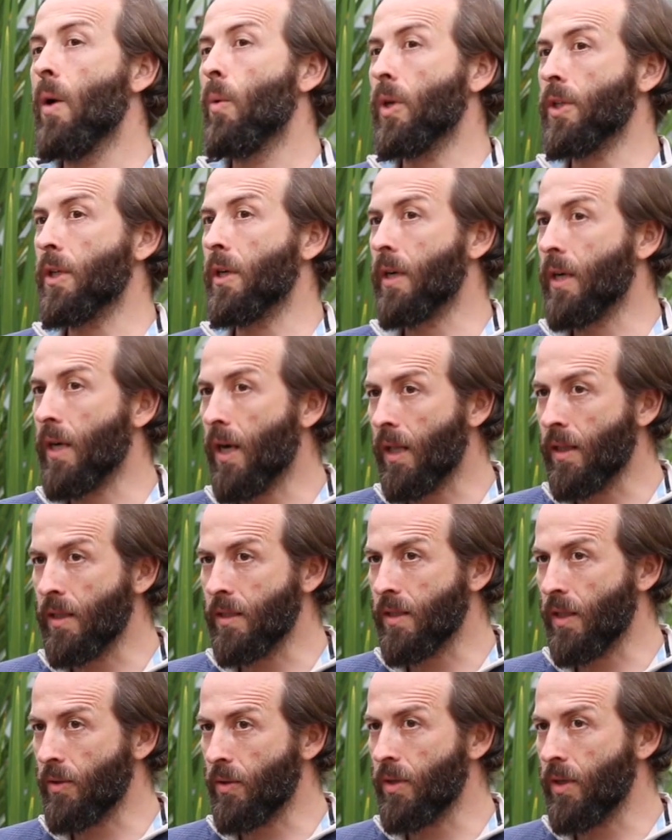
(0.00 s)
what are
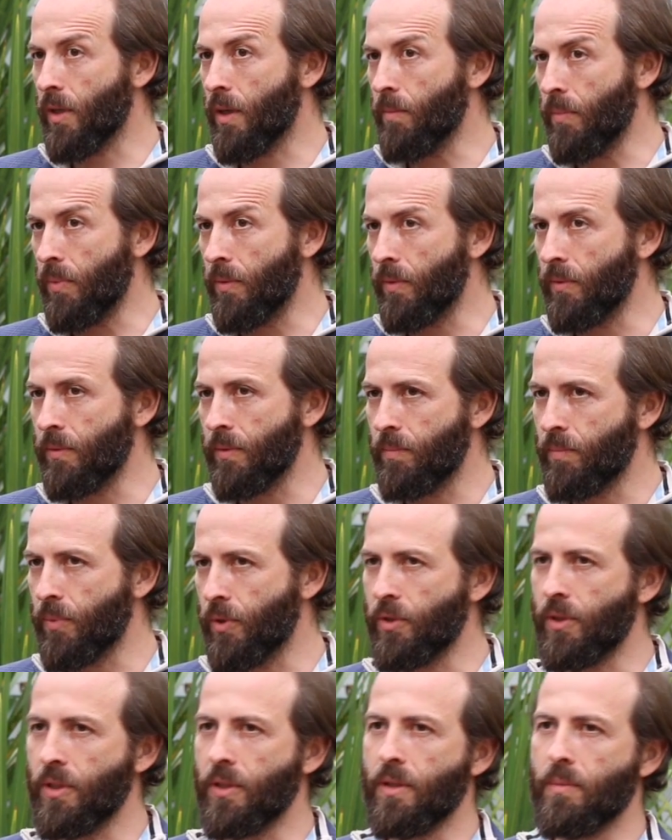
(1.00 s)
colors that we're going to
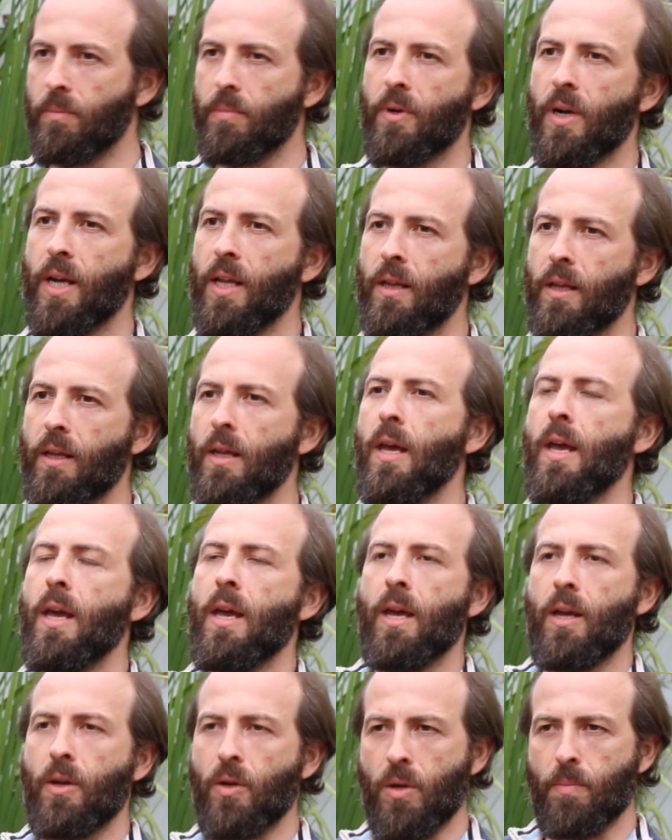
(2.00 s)
put in the brand,
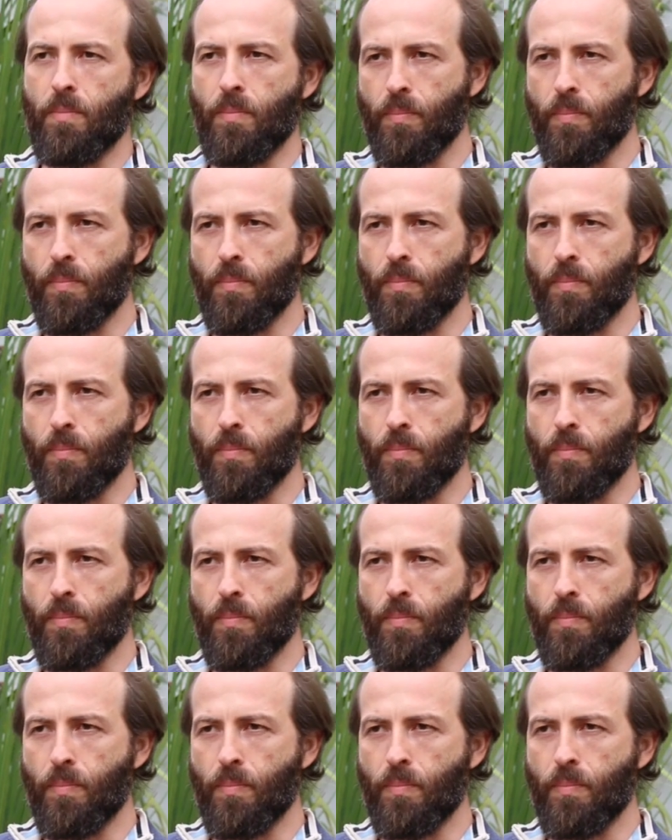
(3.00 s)
and